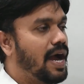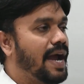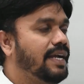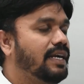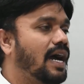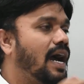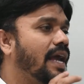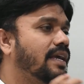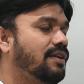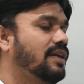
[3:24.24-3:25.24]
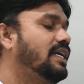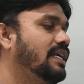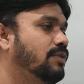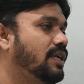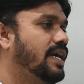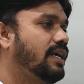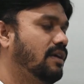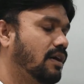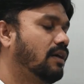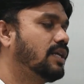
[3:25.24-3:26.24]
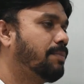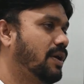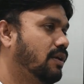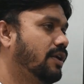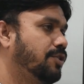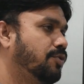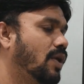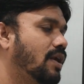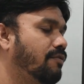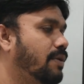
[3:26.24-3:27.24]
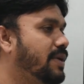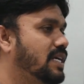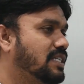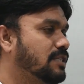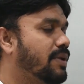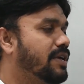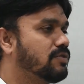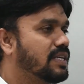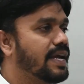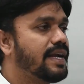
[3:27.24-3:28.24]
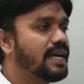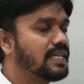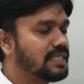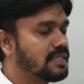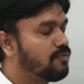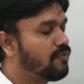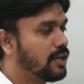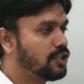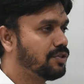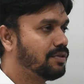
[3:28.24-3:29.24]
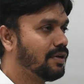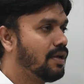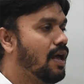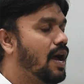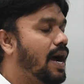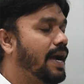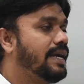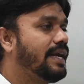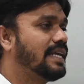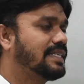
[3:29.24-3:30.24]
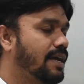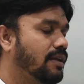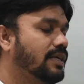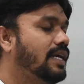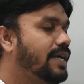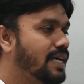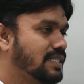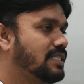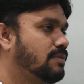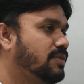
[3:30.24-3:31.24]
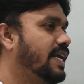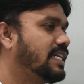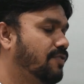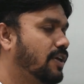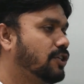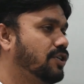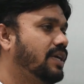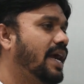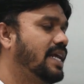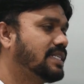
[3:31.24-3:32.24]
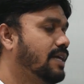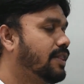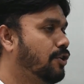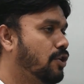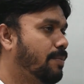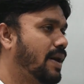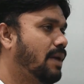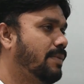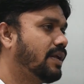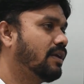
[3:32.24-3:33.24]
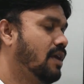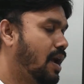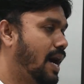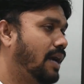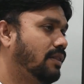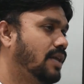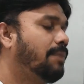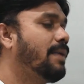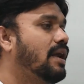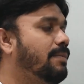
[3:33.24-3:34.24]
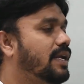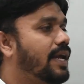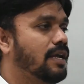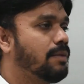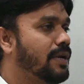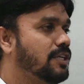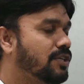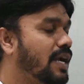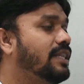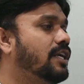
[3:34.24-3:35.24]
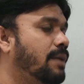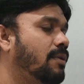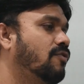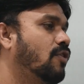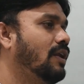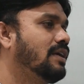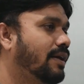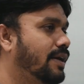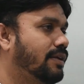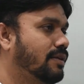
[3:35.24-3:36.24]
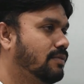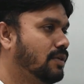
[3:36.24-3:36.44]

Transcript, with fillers: and I can retrieve the date uh, that particular URL from DSS by using get data system function and assign get data system settings function and assign that to a parameter and that parameter I can mention at the time of calling connector.